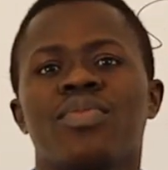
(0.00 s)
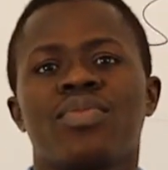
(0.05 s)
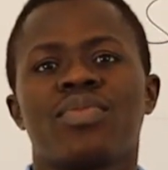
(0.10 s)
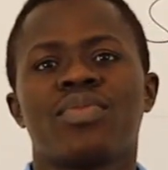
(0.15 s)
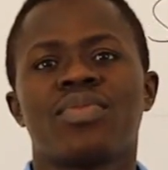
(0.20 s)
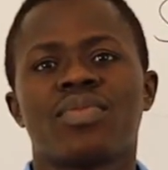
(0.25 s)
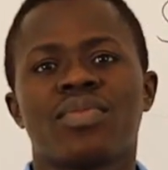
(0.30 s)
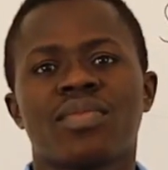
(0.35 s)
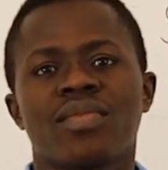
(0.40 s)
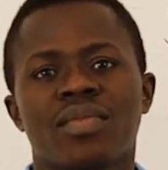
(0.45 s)

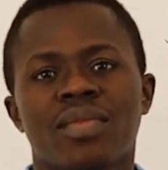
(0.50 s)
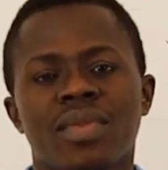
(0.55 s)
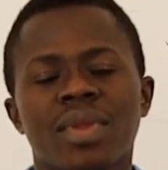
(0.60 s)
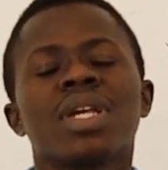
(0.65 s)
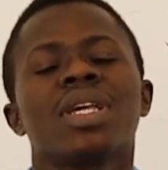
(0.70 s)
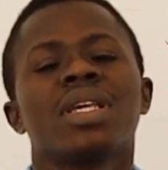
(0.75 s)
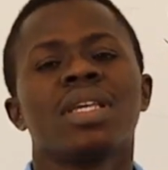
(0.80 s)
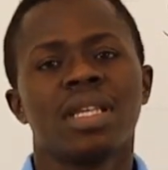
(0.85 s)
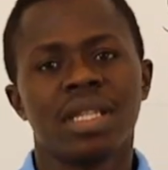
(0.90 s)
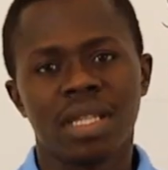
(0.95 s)
deal with
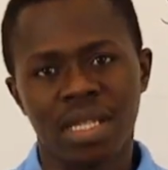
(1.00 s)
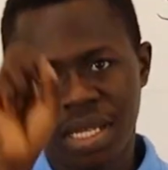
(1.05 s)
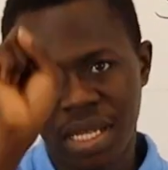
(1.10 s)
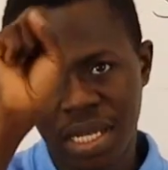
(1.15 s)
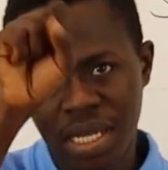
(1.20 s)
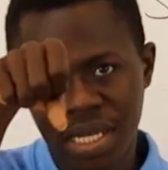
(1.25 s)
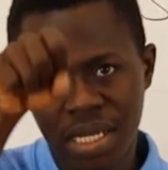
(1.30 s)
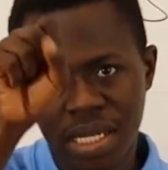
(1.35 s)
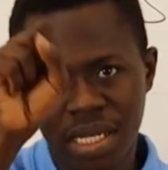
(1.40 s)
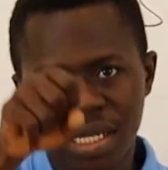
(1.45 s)

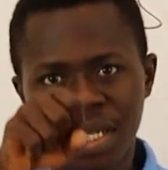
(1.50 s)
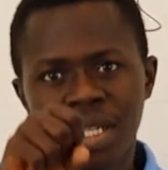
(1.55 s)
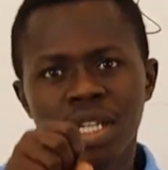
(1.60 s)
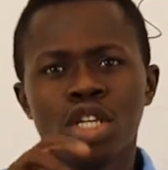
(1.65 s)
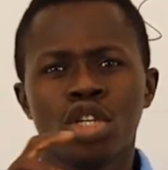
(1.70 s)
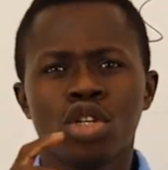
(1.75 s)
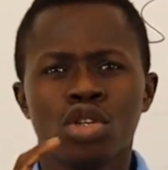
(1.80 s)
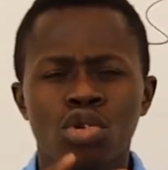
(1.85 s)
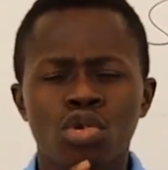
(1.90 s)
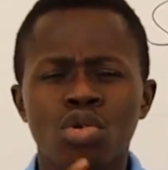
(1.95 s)
questions
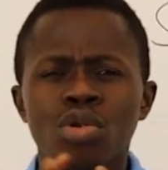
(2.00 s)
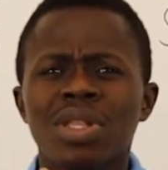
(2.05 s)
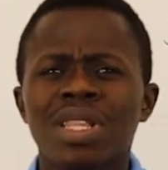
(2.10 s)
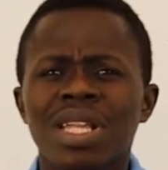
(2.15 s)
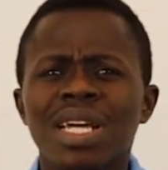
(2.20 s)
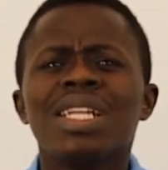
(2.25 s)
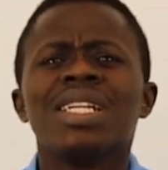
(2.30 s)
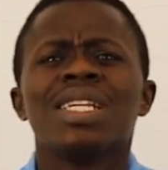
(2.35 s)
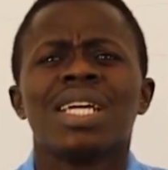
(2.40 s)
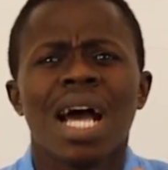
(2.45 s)
of this
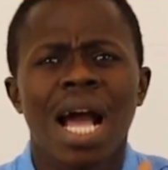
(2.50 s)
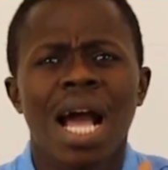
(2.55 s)
form.